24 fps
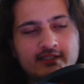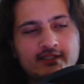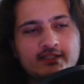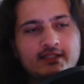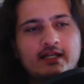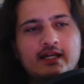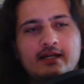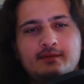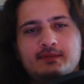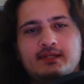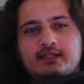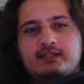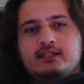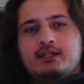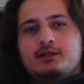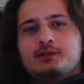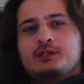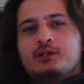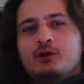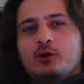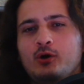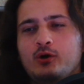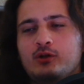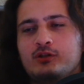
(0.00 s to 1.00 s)
I mean, they
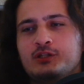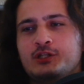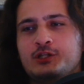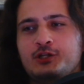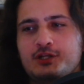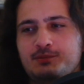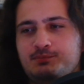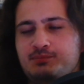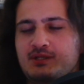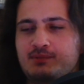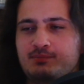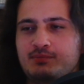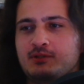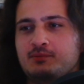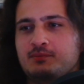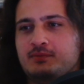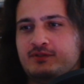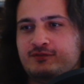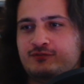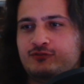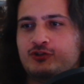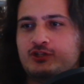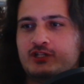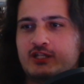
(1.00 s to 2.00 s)
were all good people
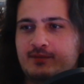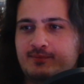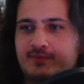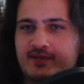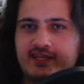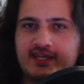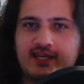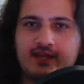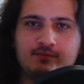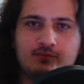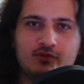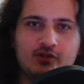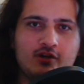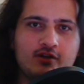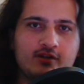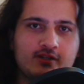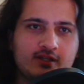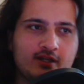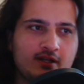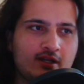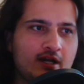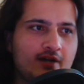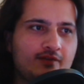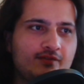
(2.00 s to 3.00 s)
before they became
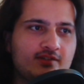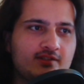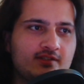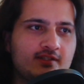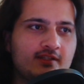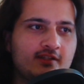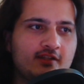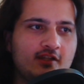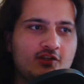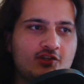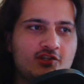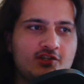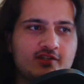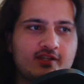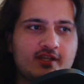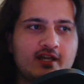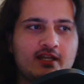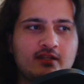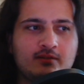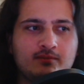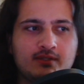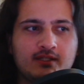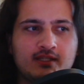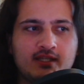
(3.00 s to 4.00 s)
dark, and obviously they just
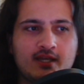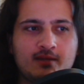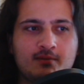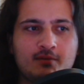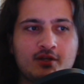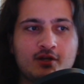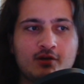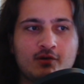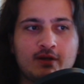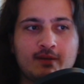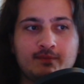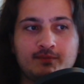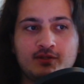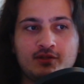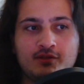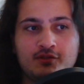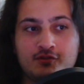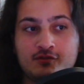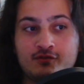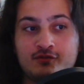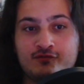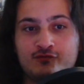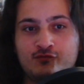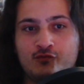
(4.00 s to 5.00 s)
kind of became corrupted
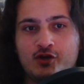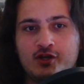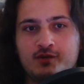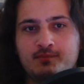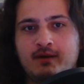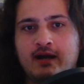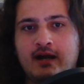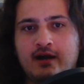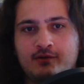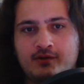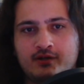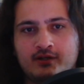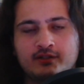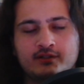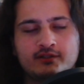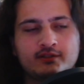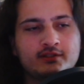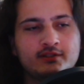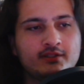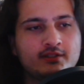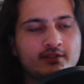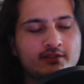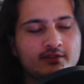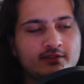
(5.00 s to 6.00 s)
through void power.
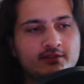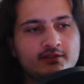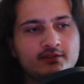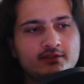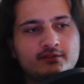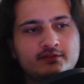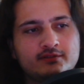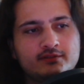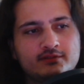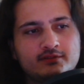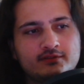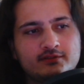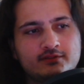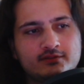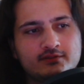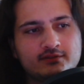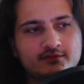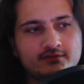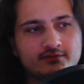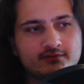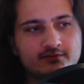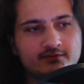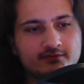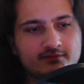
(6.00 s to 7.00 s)

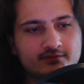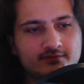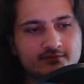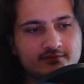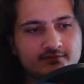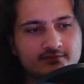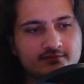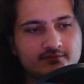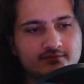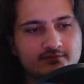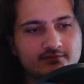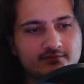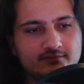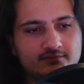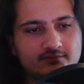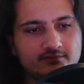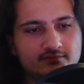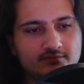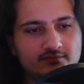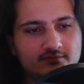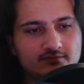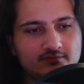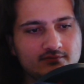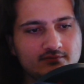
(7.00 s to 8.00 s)
My will
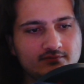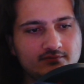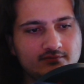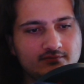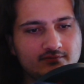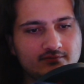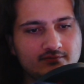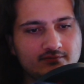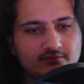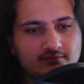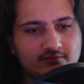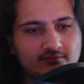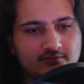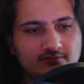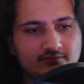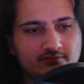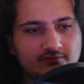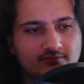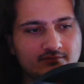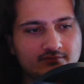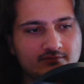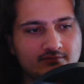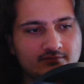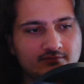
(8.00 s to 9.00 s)
is yours,
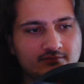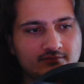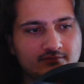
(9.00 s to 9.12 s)
Xolaani.